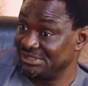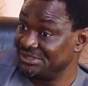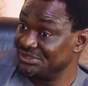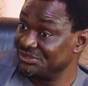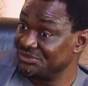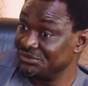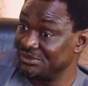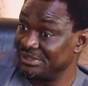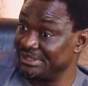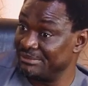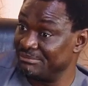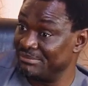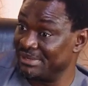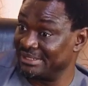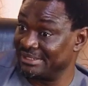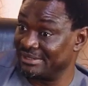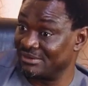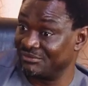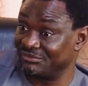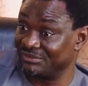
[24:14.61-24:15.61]
It's only a
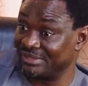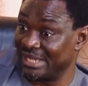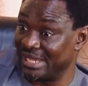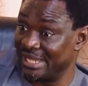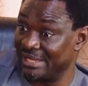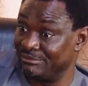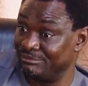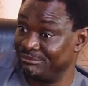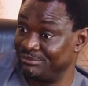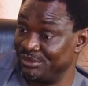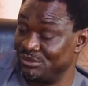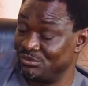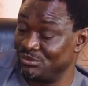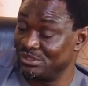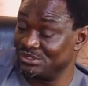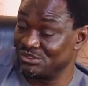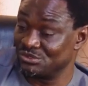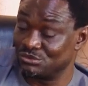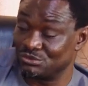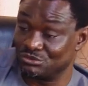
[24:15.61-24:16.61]
matter of time.
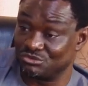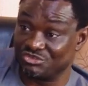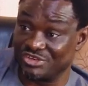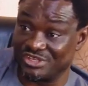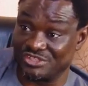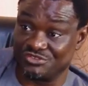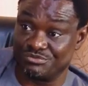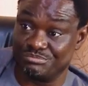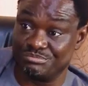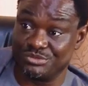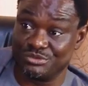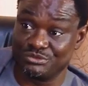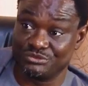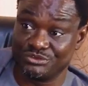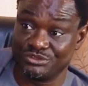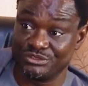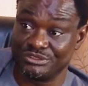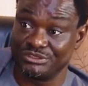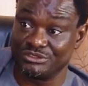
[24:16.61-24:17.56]
Benue is going to transmute